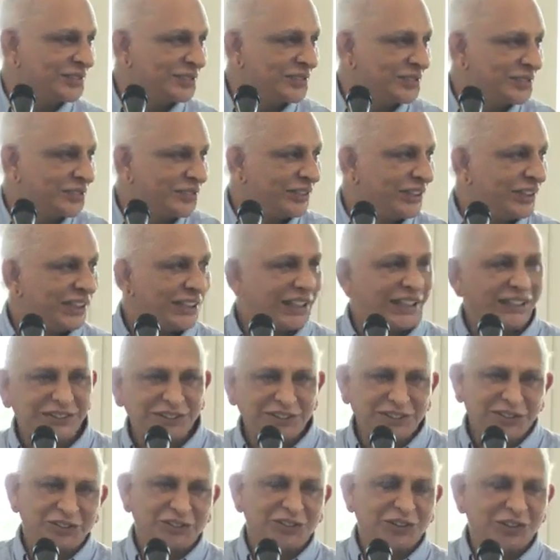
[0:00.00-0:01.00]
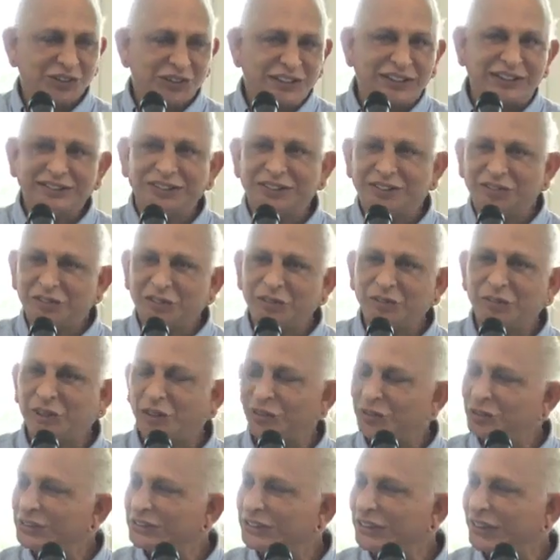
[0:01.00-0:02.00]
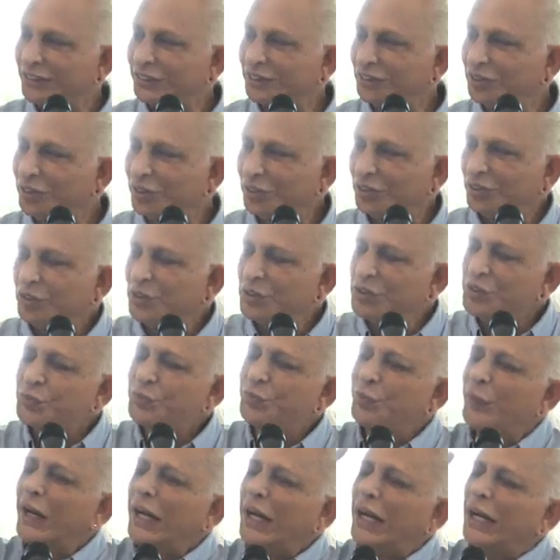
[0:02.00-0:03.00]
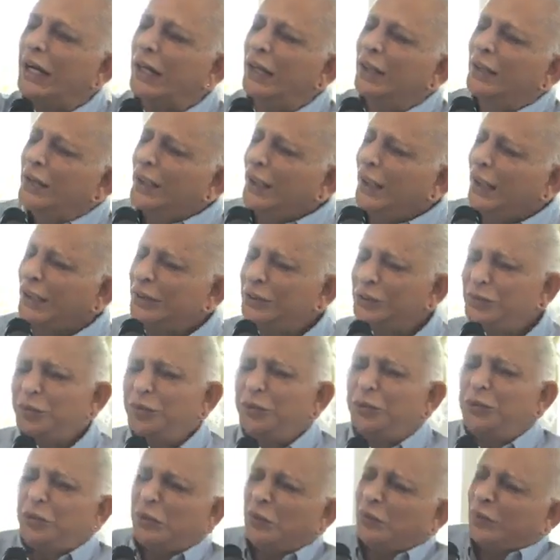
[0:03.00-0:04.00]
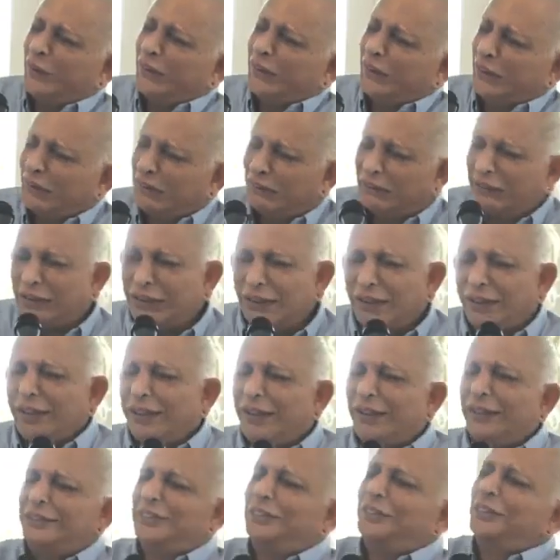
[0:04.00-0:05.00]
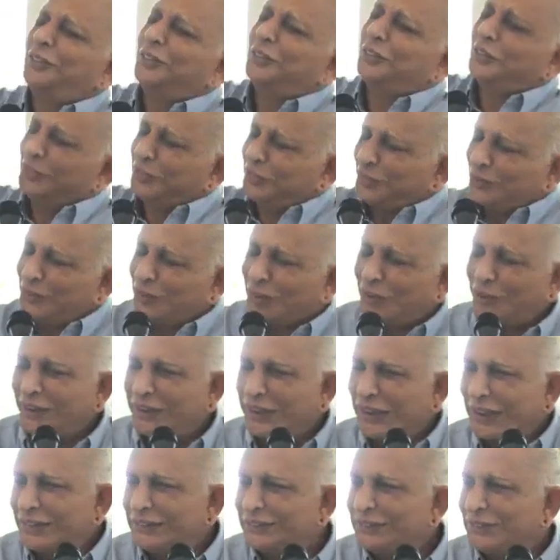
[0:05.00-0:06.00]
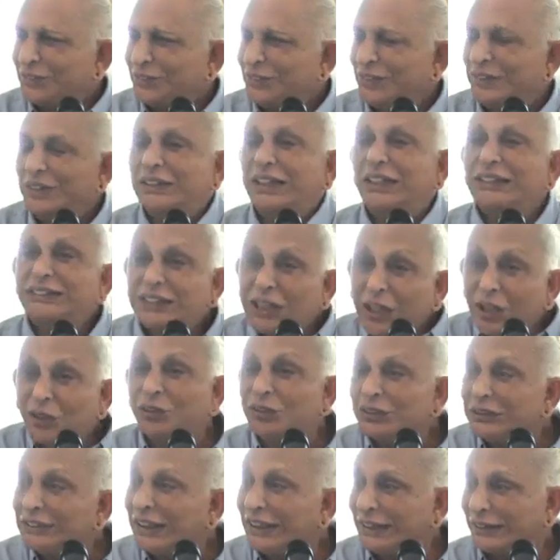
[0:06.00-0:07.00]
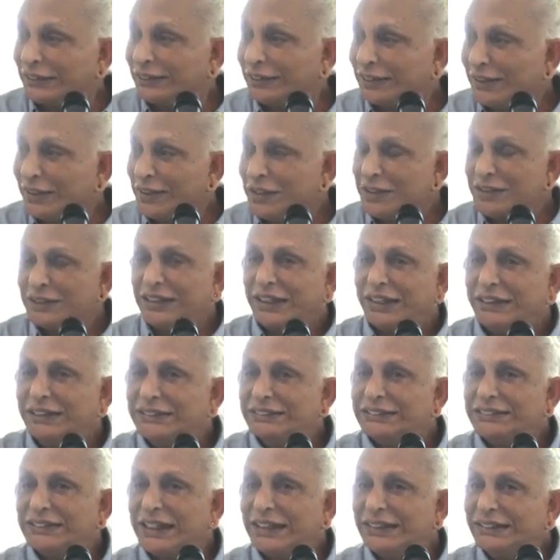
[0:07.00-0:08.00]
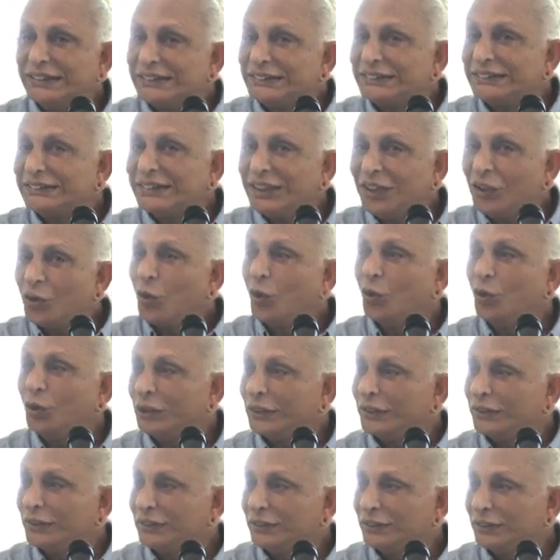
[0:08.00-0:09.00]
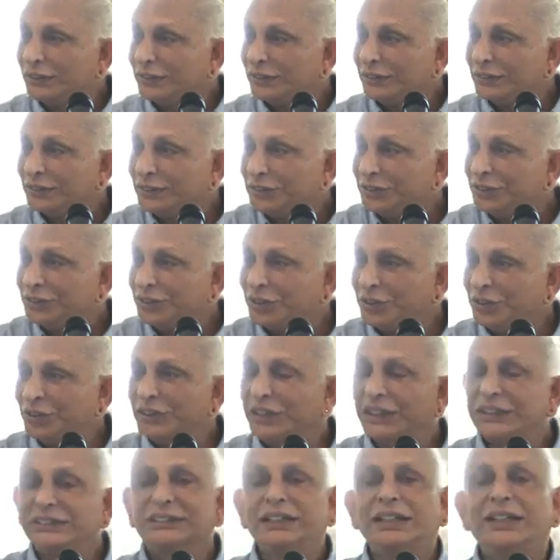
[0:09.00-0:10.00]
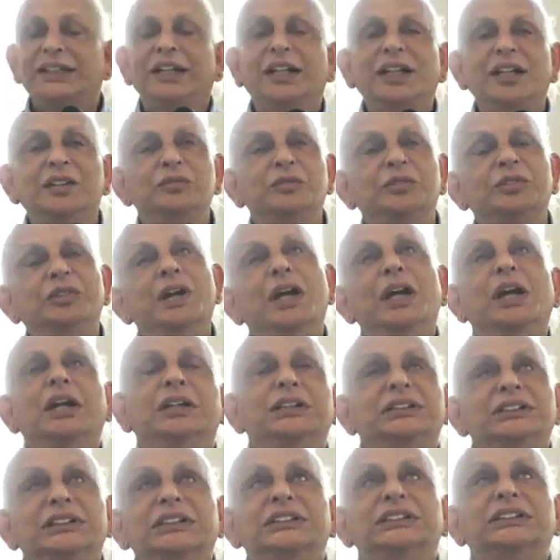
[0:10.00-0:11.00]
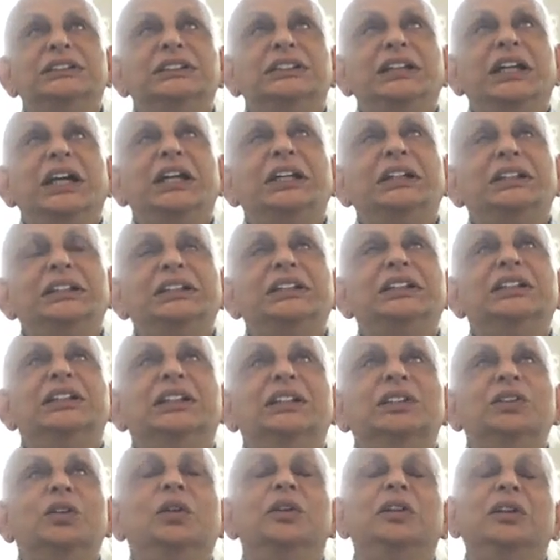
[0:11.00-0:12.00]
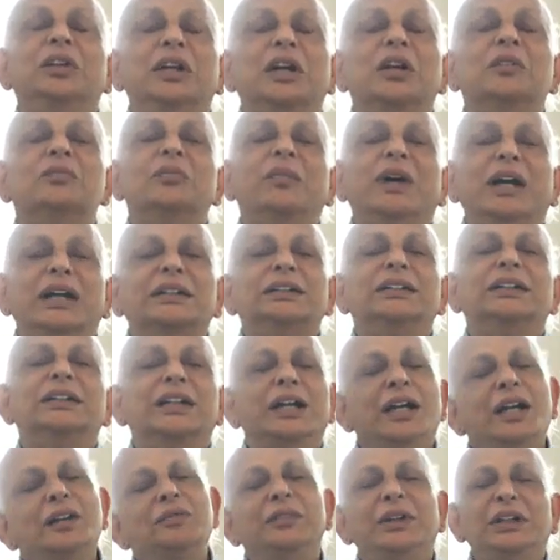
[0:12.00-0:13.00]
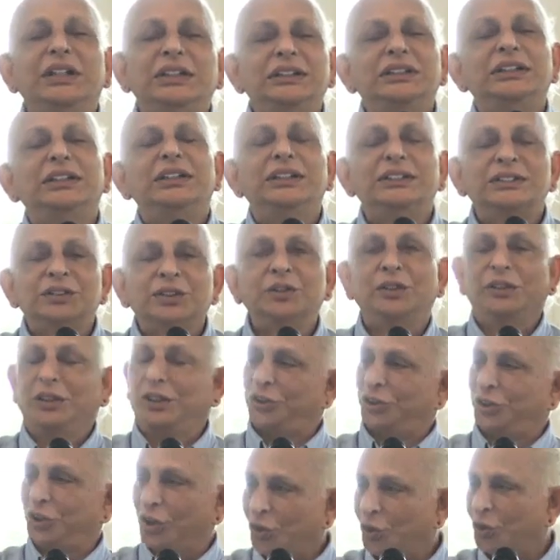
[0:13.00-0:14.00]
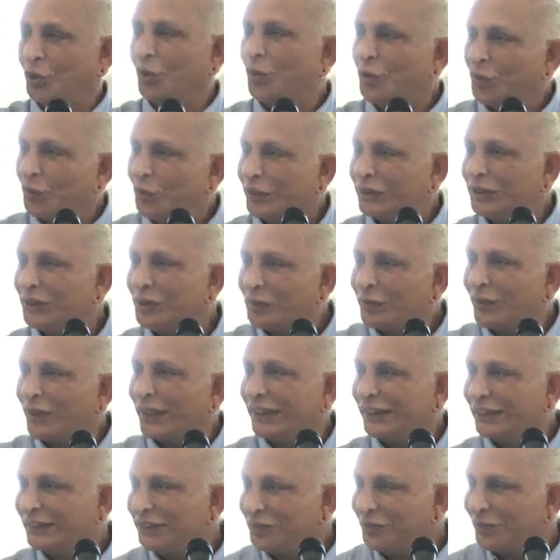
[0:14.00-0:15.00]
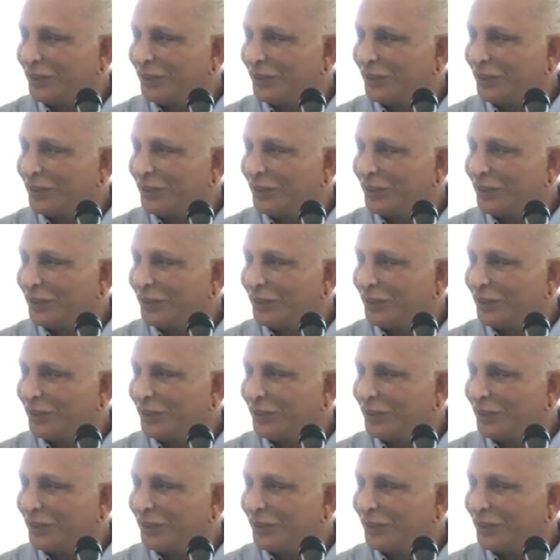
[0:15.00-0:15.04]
We like to look at it from outside. You go to a spa and you put oil and you do all kinds of things. That's outside. Inside is still old. You go there saying, I'm 60, 80 years old, you come back think I'm 80 years old. No. When the mind